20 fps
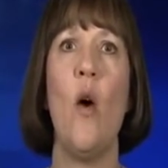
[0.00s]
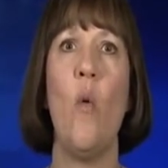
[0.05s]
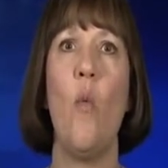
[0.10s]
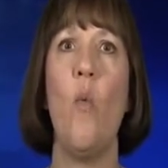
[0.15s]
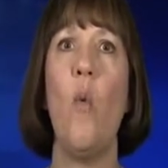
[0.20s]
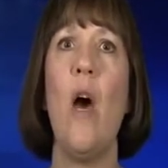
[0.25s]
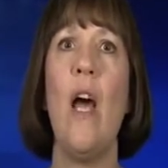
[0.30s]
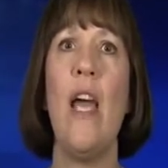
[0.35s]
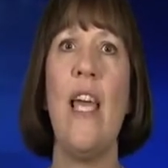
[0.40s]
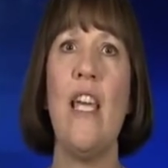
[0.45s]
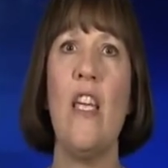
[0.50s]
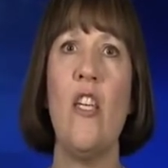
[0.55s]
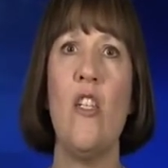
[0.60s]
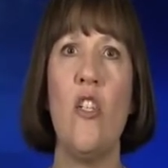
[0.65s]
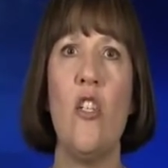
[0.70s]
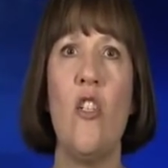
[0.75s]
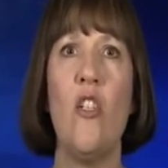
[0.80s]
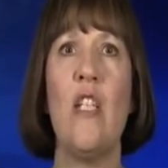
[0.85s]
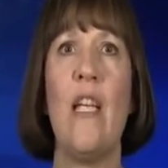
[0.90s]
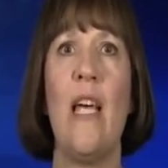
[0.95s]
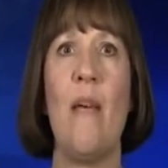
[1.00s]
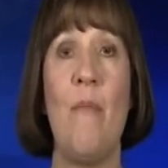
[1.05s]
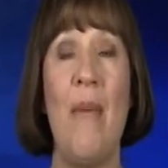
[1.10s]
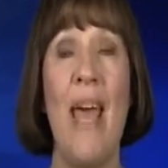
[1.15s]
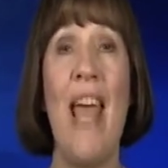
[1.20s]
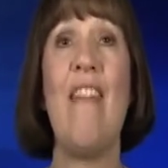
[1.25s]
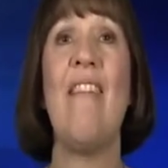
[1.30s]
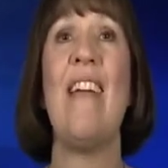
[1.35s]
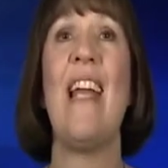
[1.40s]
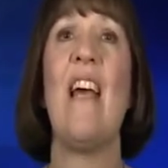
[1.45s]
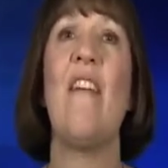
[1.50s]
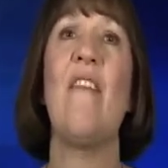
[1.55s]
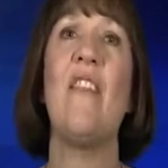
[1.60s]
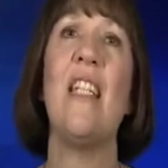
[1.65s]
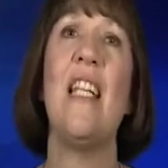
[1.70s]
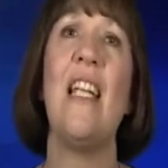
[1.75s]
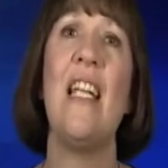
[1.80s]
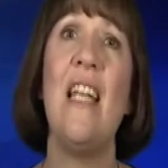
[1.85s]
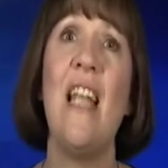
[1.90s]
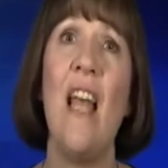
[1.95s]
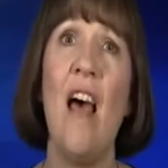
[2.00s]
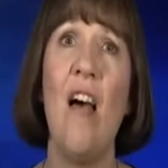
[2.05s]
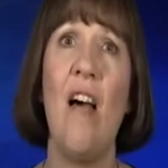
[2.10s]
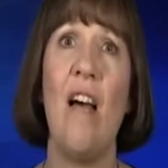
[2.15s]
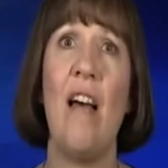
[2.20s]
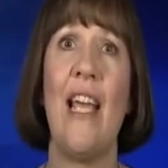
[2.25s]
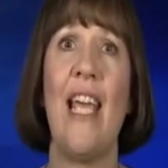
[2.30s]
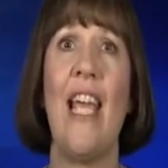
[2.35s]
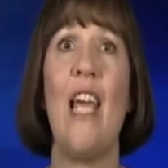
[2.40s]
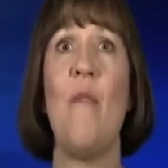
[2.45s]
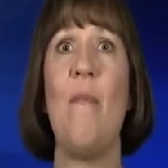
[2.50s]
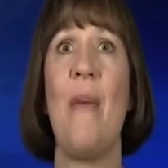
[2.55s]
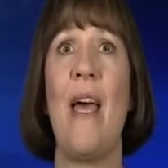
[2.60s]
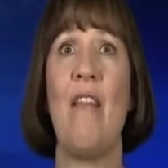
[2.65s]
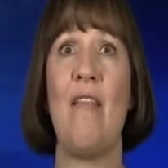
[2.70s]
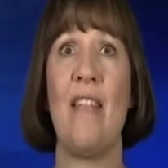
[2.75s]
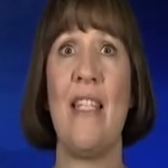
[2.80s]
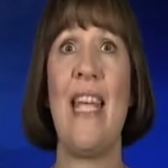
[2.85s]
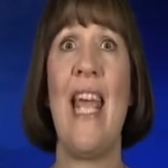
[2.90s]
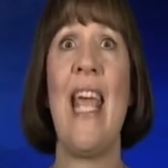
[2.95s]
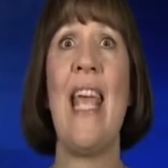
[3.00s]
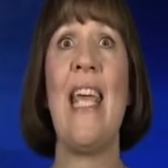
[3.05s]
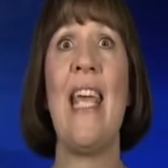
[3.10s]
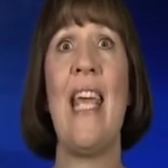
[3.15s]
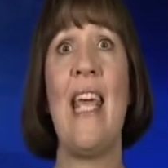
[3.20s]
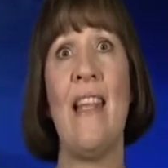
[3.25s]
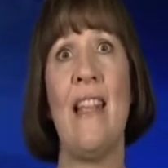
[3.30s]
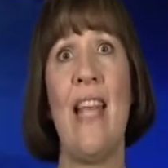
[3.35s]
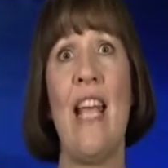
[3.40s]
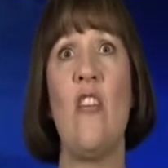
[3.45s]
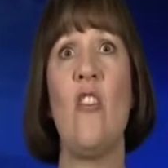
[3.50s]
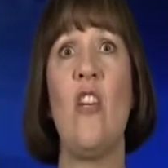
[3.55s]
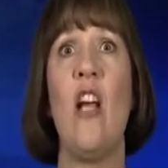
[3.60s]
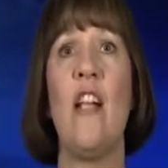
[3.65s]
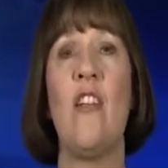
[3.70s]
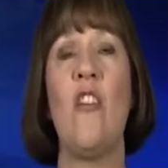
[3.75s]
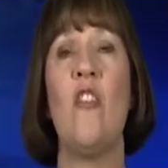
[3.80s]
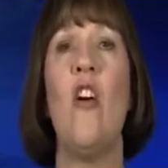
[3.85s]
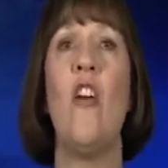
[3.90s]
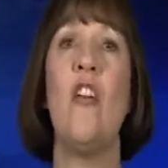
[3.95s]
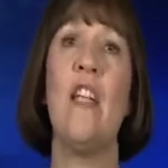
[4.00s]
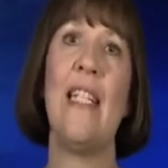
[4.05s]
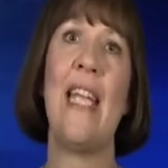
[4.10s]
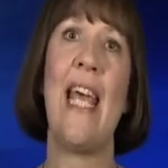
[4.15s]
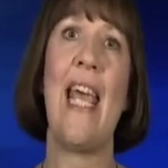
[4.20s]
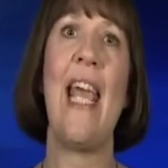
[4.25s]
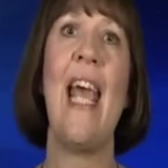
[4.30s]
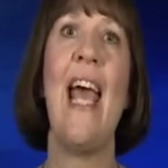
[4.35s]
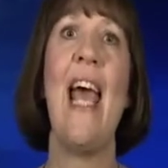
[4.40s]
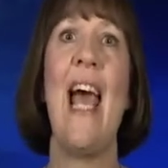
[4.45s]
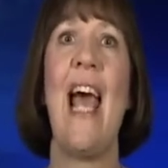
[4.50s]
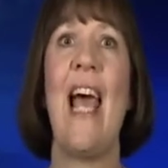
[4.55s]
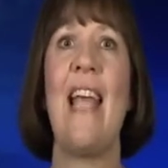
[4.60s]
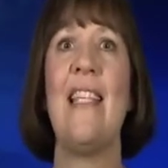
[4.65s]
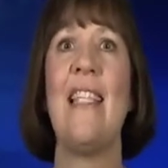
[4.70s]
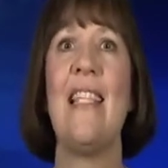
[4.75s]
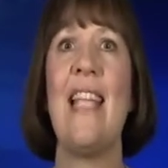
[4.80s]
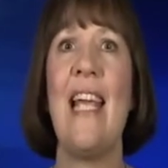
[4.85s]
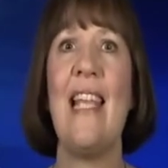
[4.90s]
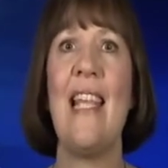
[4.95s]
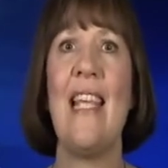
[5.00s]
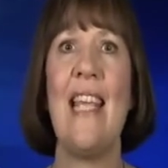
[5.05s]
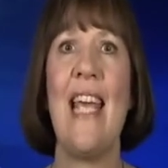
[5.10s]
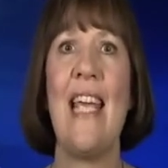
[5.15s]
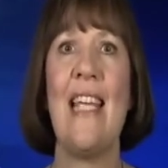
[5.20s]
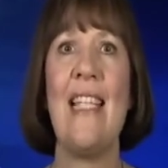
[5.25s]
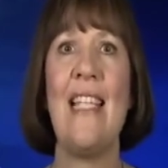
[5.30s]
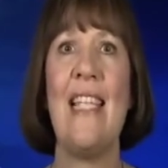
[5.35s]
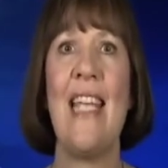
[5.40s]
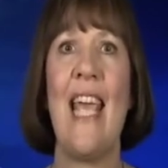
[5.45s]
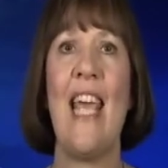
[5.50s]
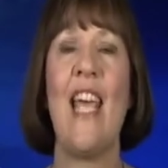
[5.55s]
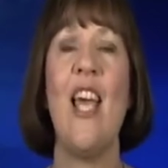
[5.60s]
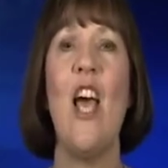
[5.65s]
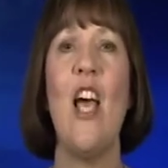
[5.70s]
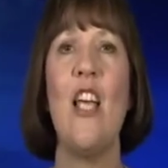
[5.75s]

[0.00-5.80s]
Why should a parent have to lie about taking their child on holiday and say that they're sick?